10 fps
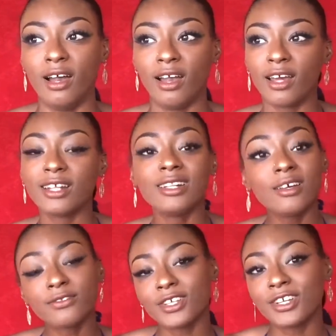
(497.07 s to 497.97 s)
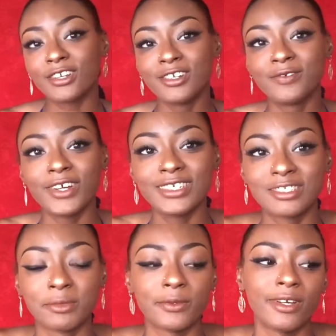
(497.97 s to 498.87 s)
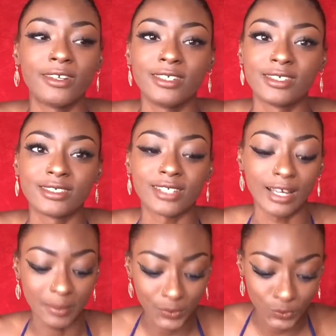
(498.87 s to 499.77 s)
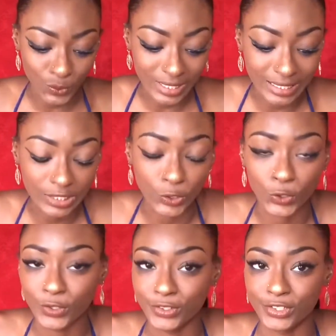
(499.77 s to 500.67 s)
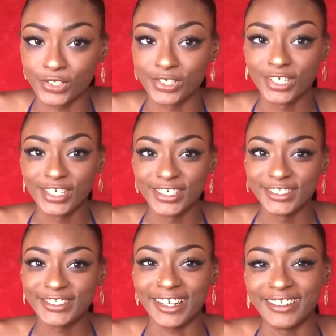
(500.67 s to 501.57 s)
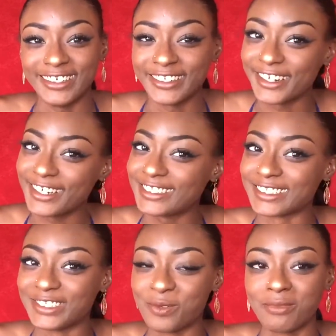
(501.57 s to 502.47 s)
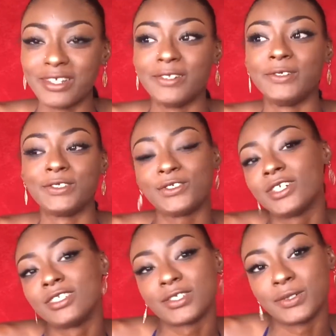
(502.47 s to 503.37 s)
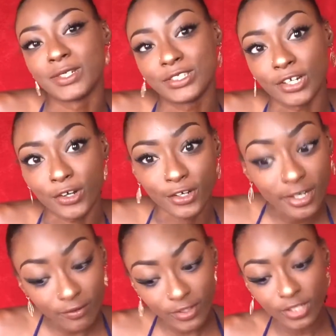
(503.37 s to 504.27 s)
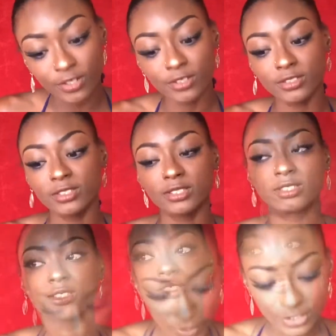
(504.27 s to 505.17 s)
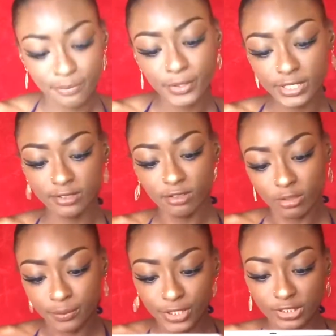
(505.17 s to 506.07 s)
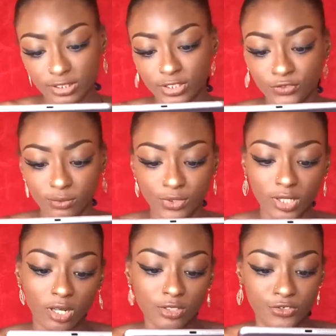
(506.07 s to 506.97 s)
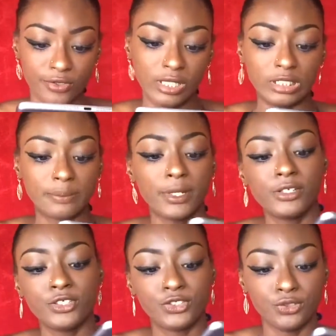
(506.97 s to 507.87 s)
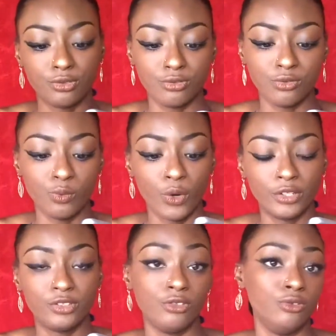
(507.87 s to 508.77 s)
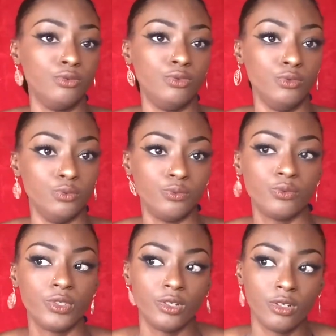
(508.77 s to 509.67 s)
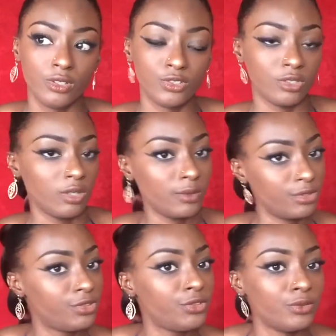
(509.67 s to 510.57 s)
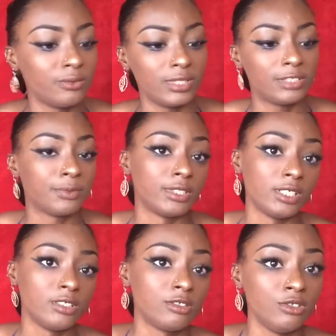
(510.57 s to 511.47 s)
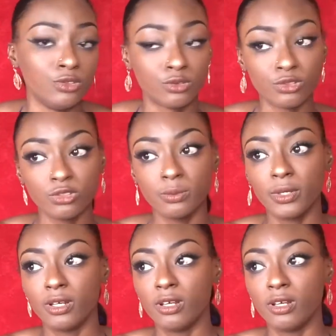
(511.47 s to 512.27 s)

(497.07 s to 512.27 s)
And I love to hear her voice, to be quite honest. I'm going to link her channel in the cards and down below so you guys go and check out her videos. Which person or persons from your country inspires you to do what you do? So I would assume this pertains to YouTube.